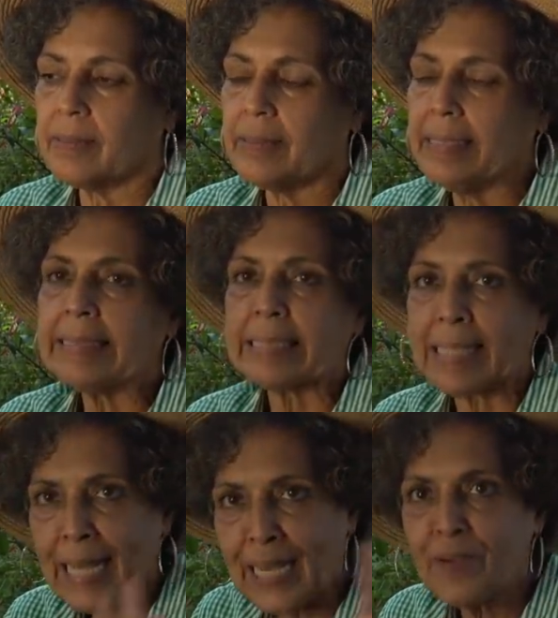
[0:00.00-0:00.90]

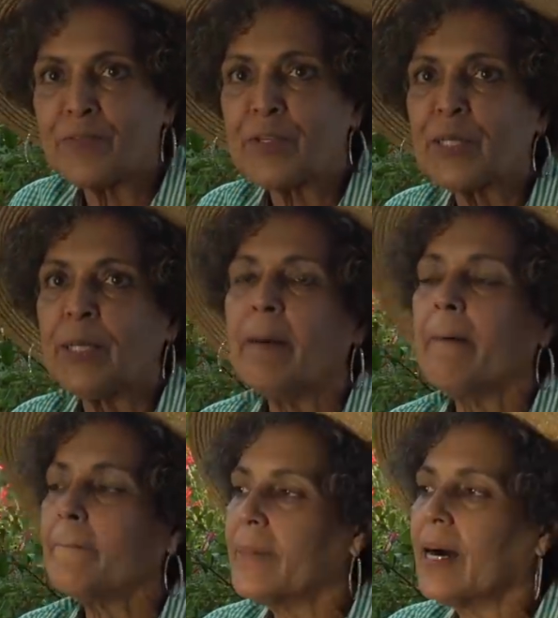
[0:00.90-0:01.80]
enslaved
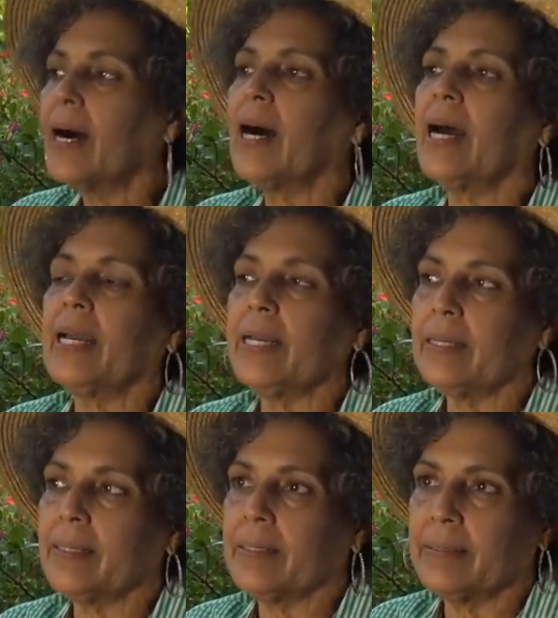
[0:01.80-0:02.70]
by